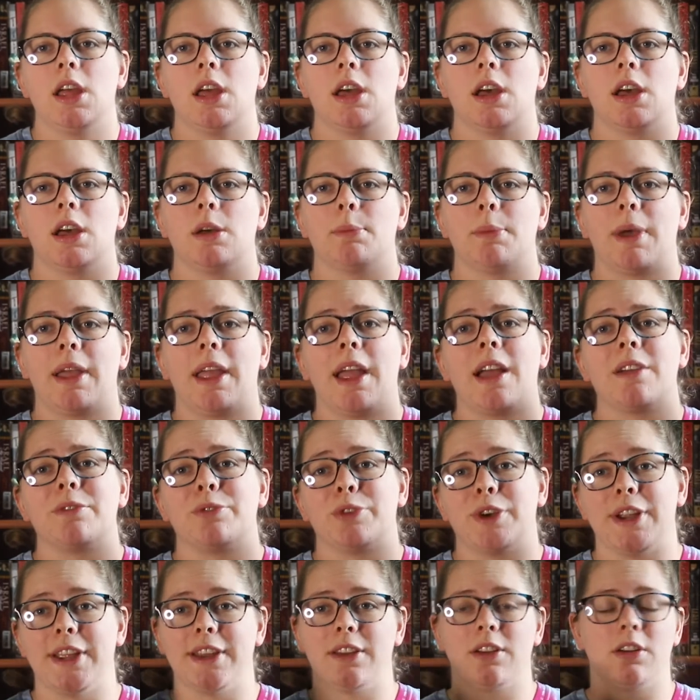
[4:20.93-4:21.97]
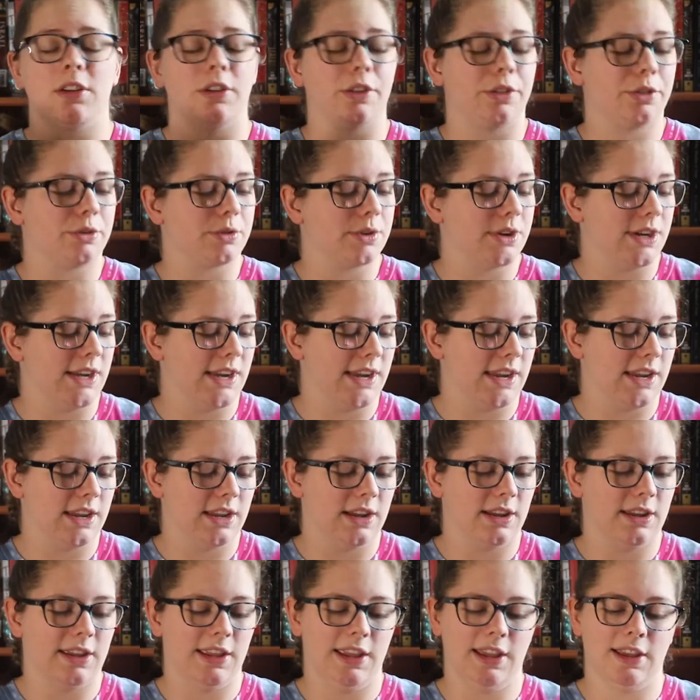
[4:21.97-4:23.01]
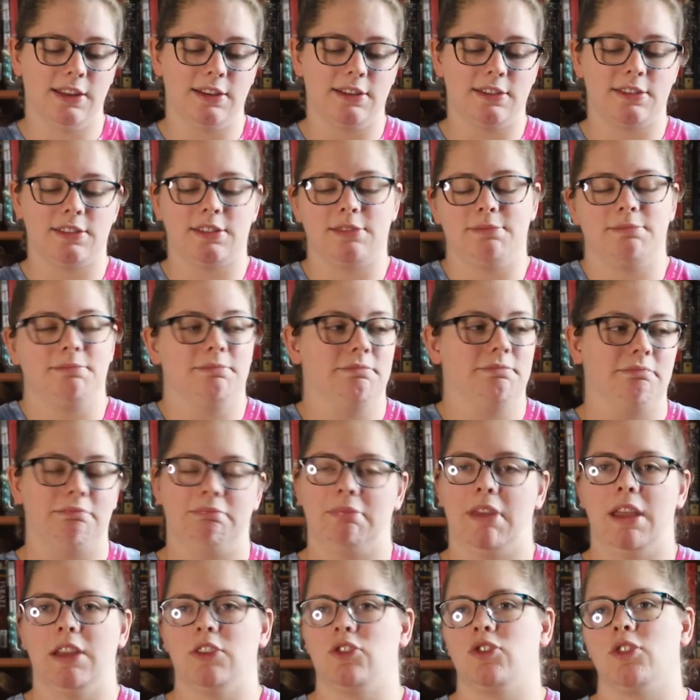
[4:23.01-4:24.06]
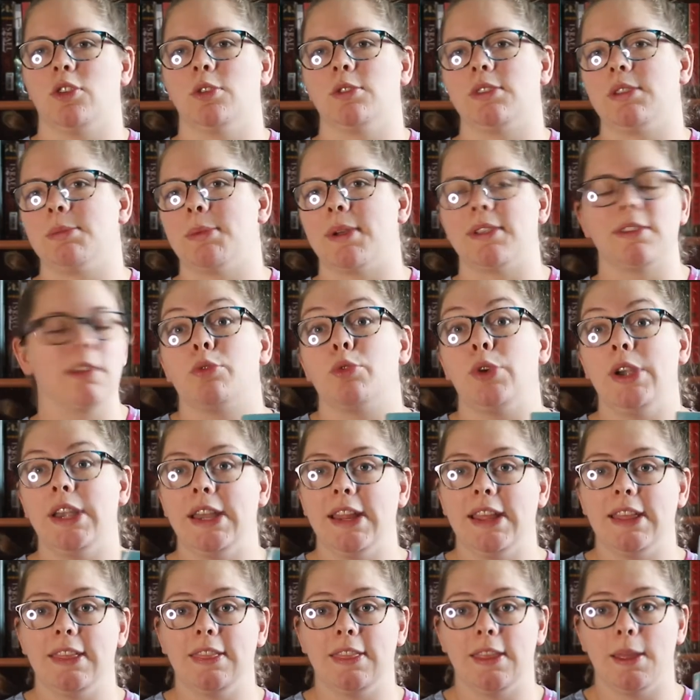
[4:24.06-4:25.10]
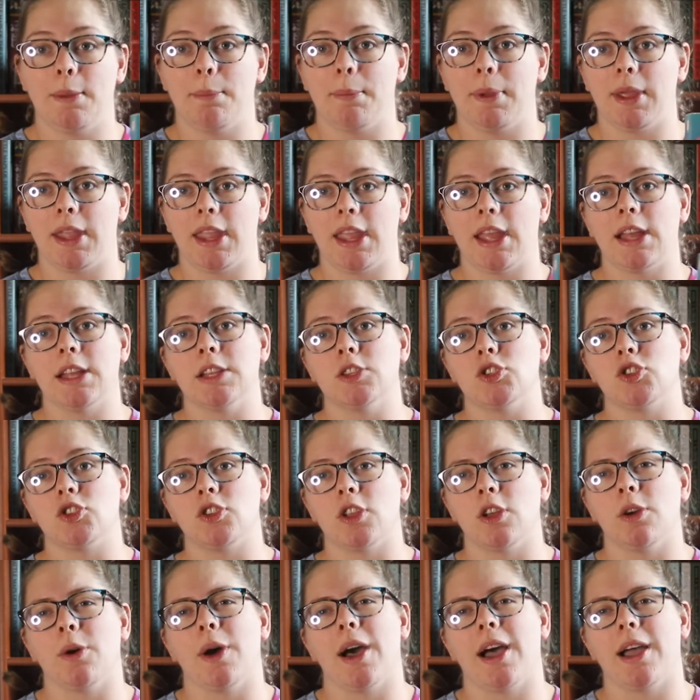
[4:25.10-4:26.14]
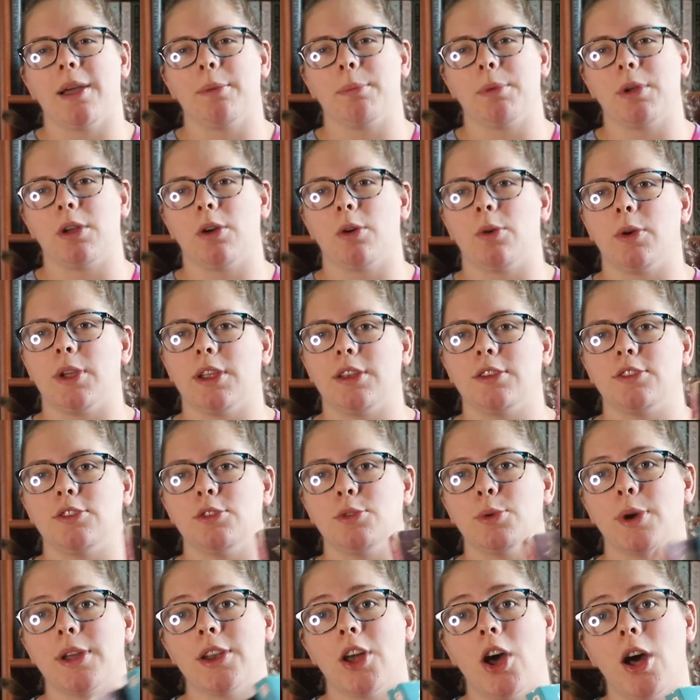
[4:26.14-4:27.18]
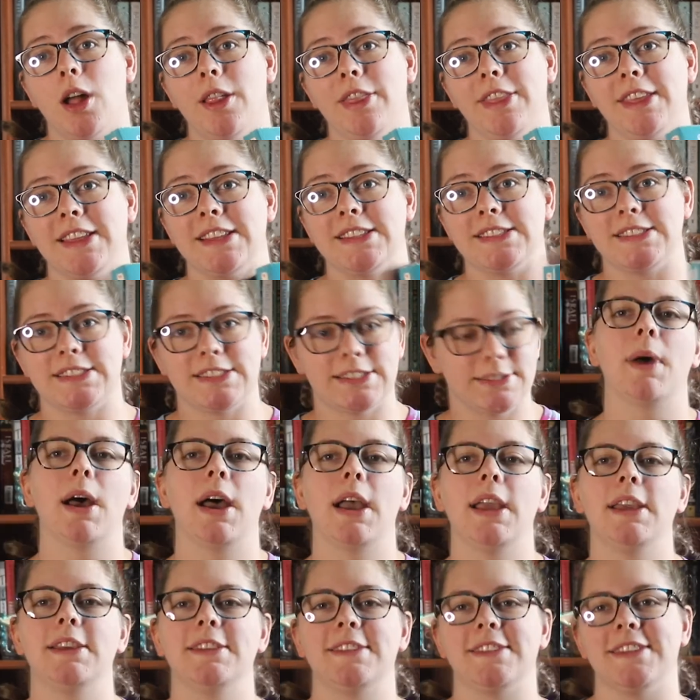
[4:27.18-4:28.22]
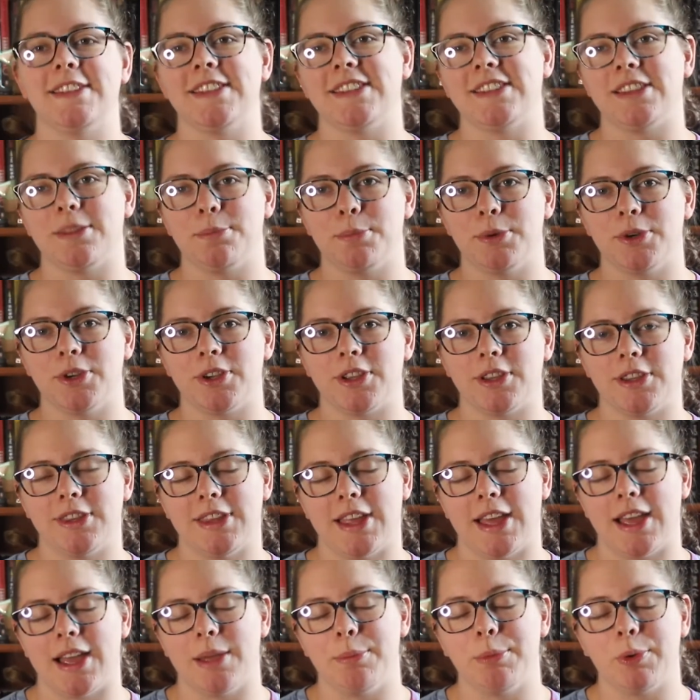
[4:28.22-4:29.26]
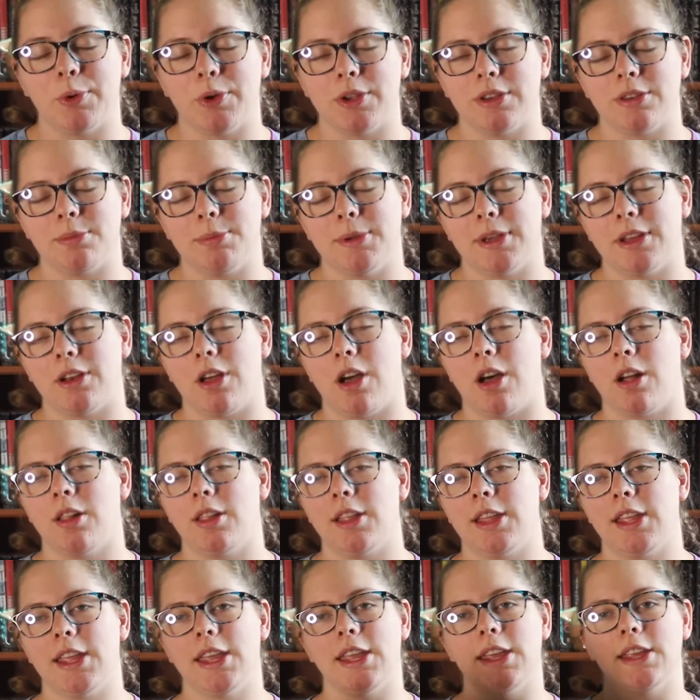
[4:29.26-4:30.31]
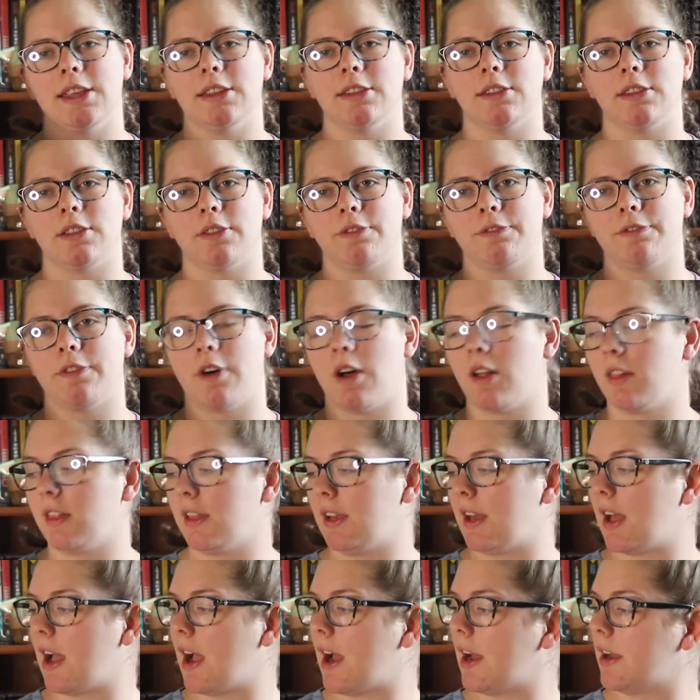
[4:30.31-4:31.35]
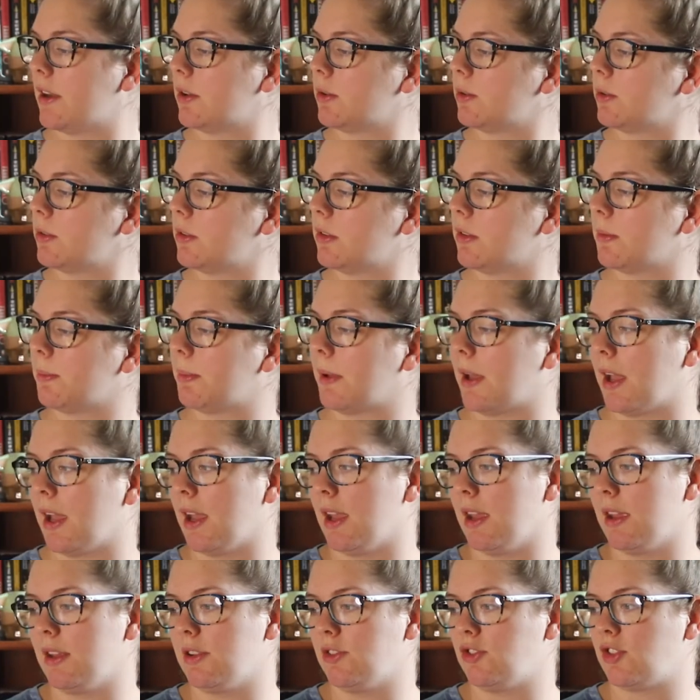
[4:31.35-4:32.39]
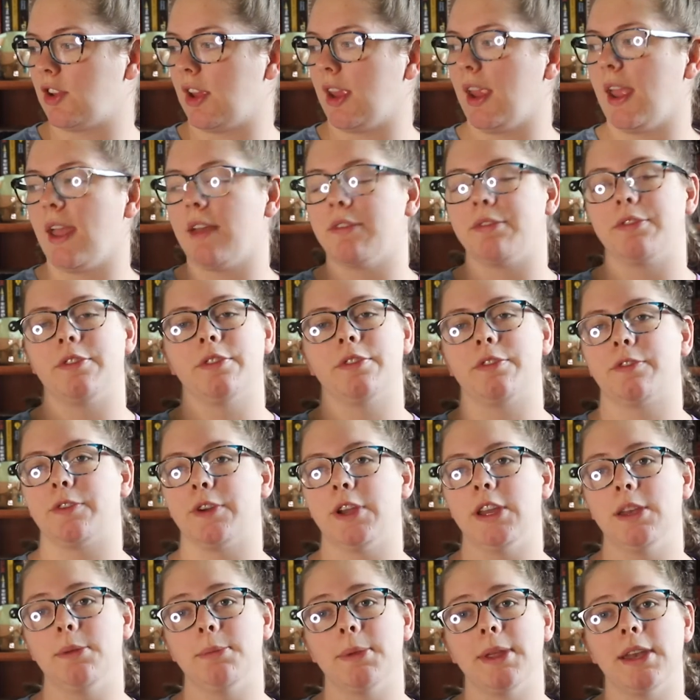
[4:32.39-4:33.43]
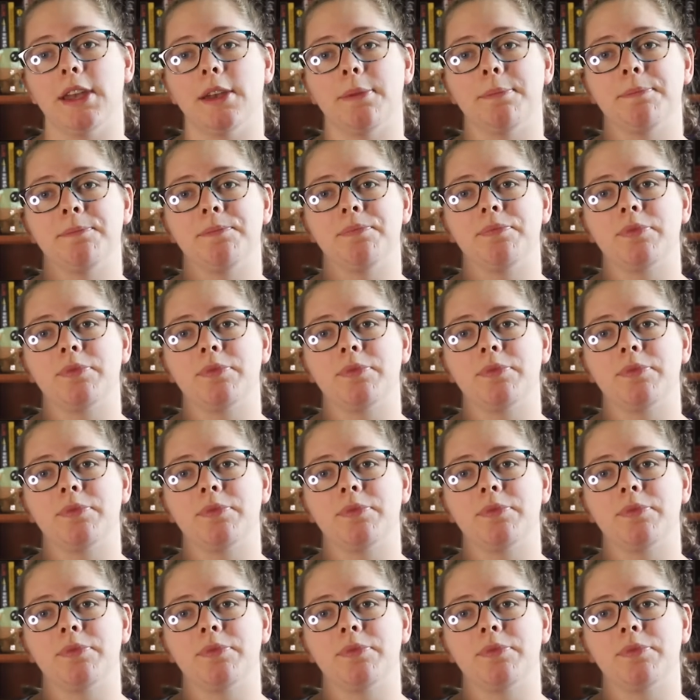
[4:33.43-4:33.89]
I have read all 3, and I just don't see myself reading them again, so I'm going to unhaul these. My 6th book that I'm going to be unhauling is Fallen Idols by J.F. Friedman.